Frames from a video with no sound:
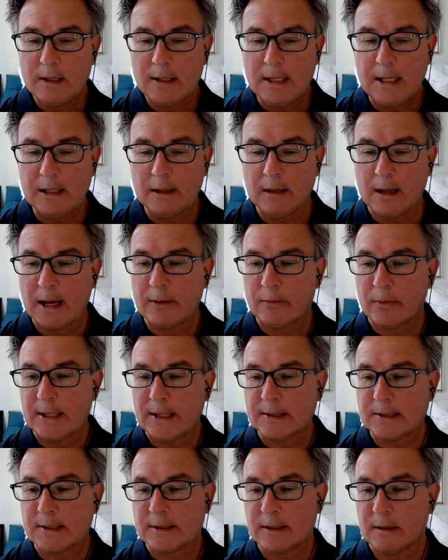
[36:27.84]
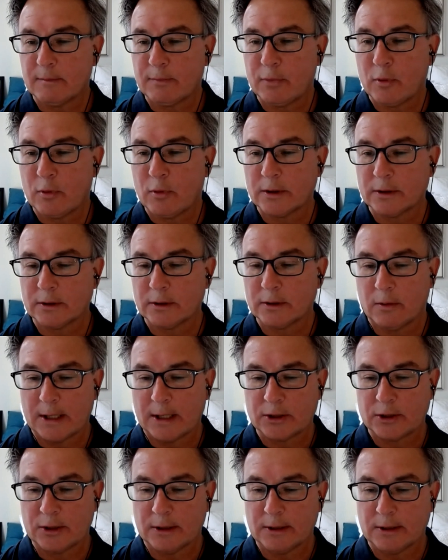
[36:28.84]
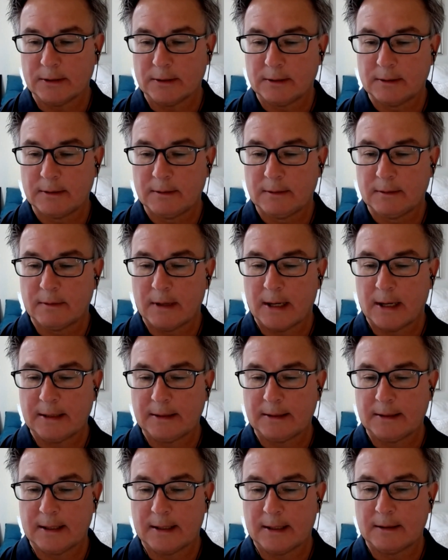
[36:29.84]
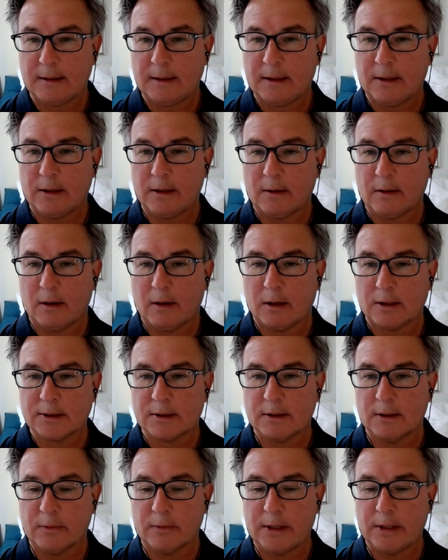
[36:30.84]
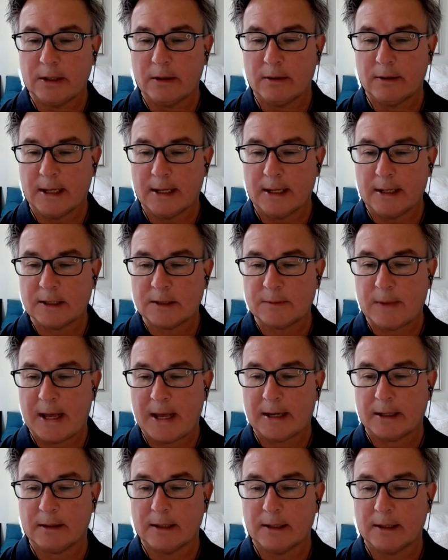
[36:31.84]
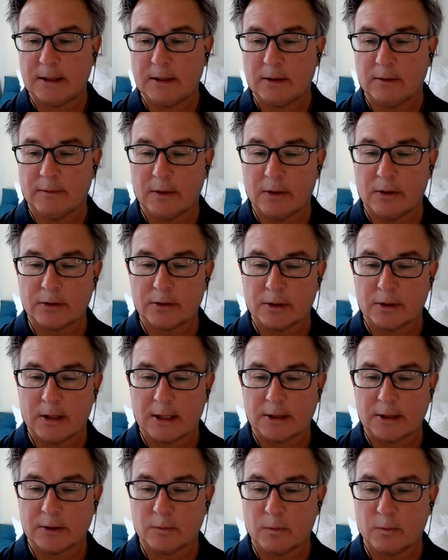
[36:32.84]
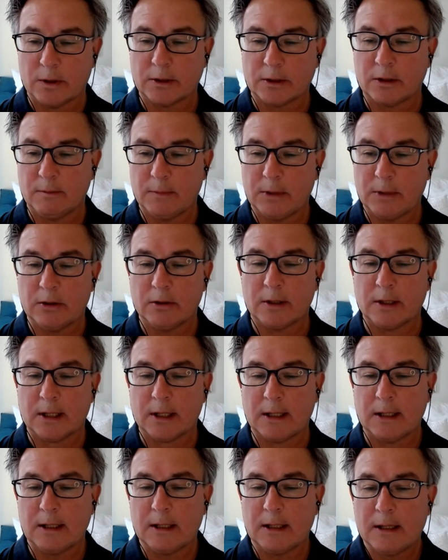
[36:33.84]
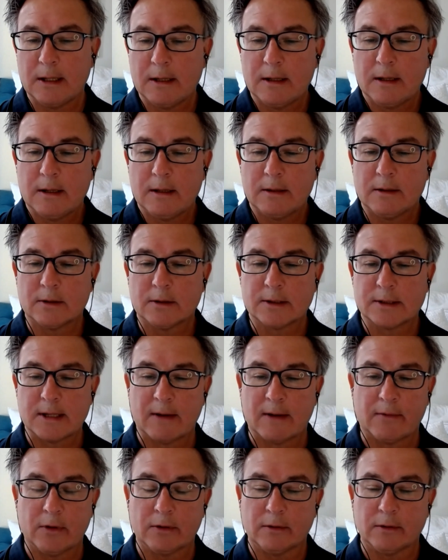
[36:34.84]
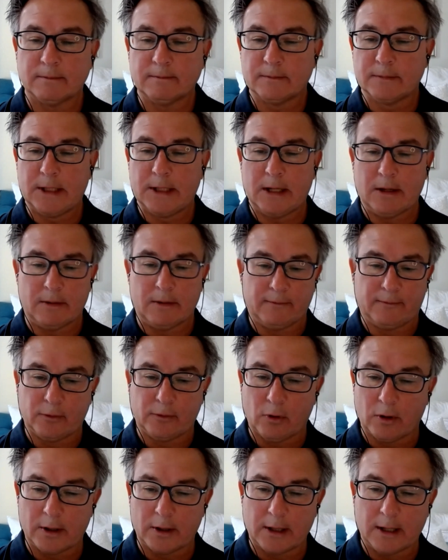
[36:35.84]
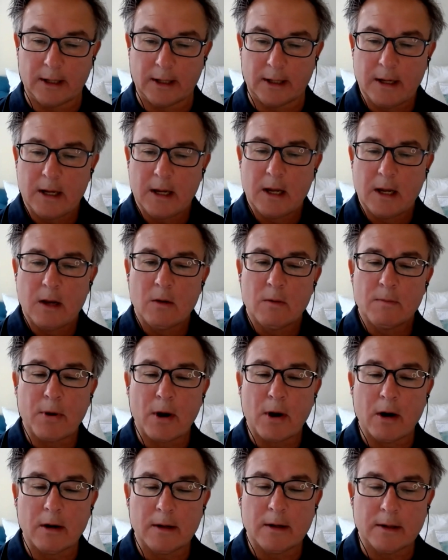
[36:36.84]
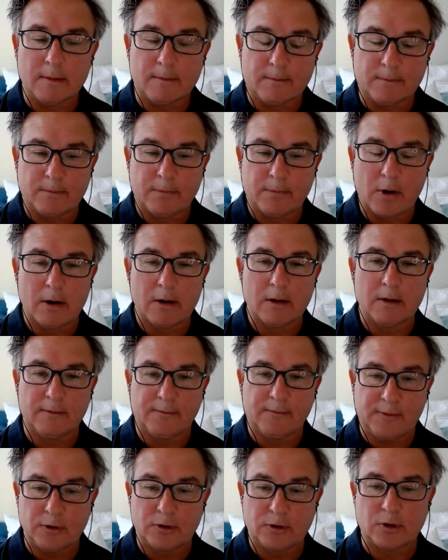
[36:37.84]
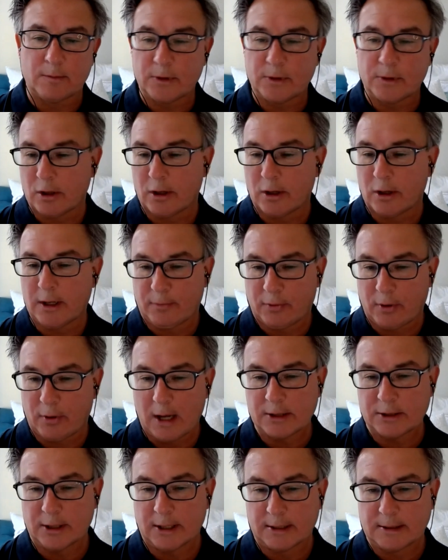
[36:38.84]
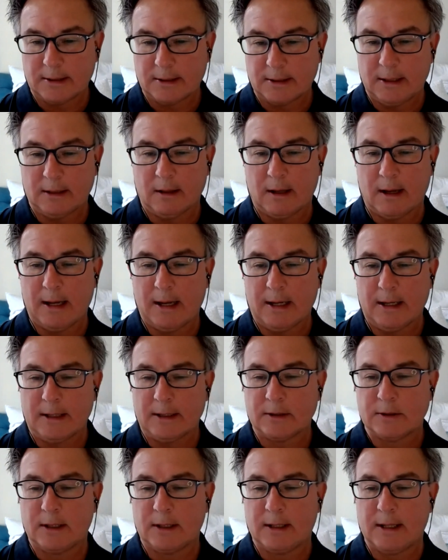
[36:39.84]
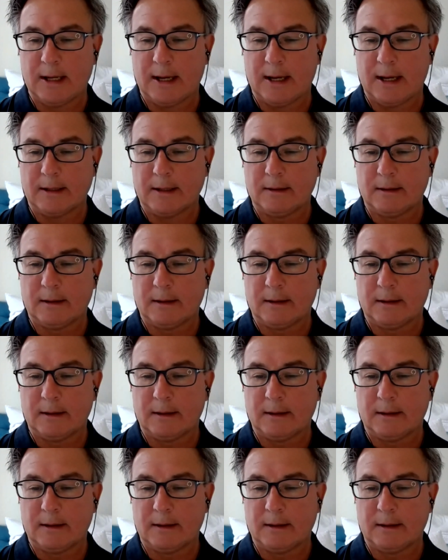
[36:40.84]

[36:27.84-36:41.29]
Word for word: Eli raises an important question, right? That, you know, also that we know that Hispanic Latino voters are not just one community. There are several, you know, in Florida. Part of the Future Majority project, Eli, is to get,